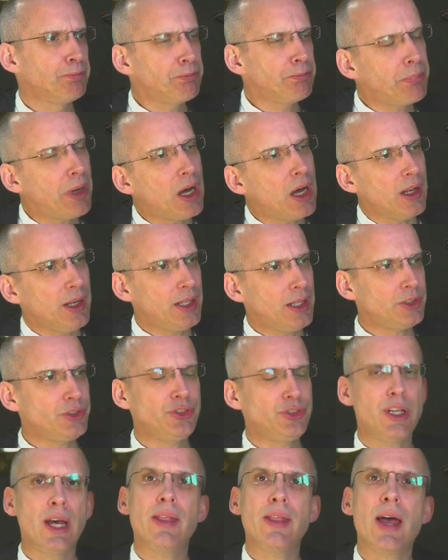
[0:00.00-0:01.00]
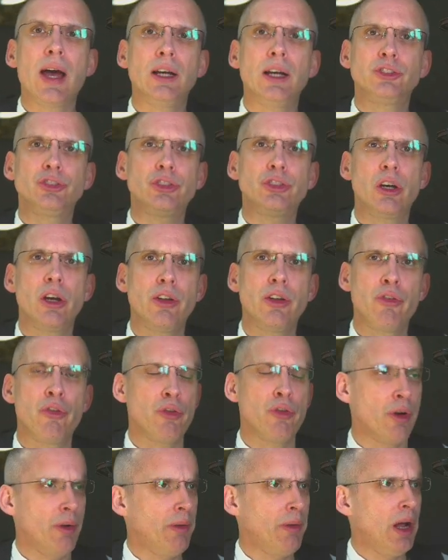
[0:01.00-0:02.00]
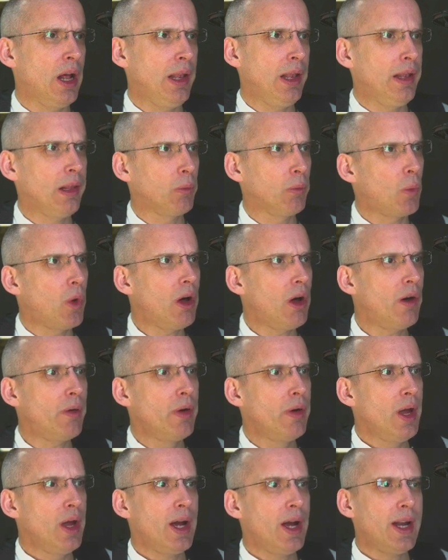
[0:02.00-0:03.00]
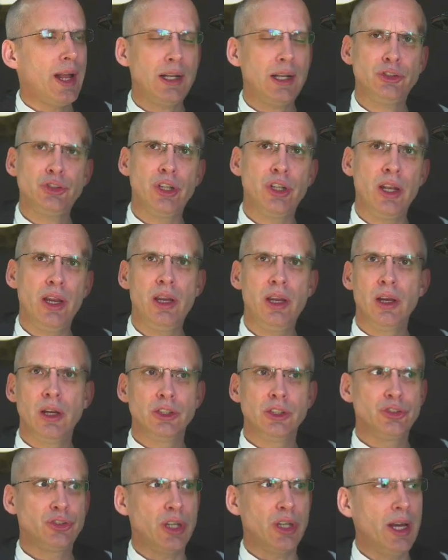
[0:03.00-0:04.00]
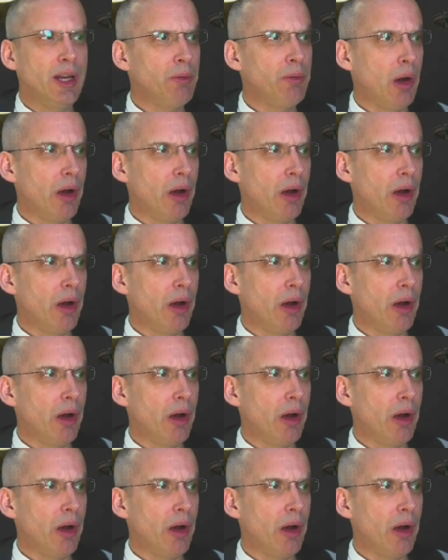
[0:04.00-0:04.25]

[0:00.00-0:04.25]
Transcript: But let's set that aside for a little while and actually say,